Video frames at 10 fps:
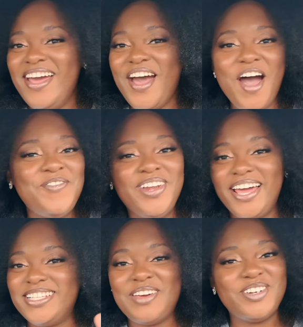I feel like
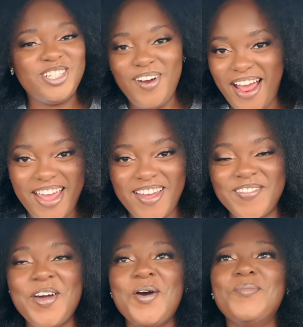it's giving
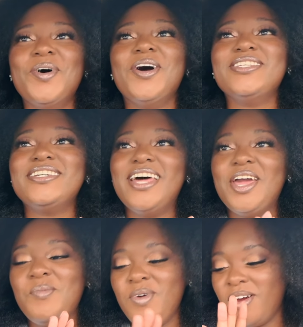trife. But
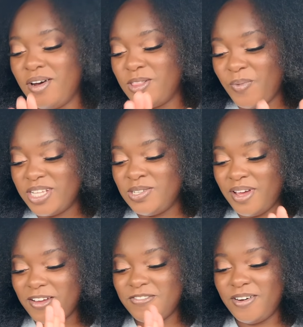today we are on the way to
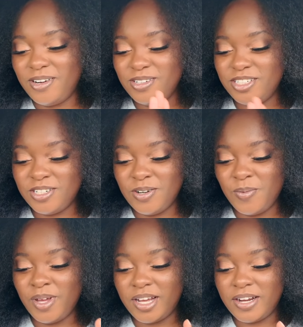a photo shoot
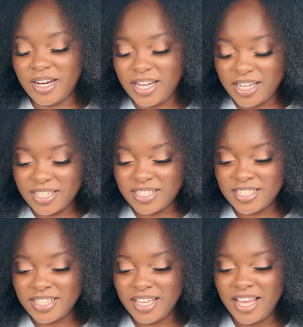with Chris.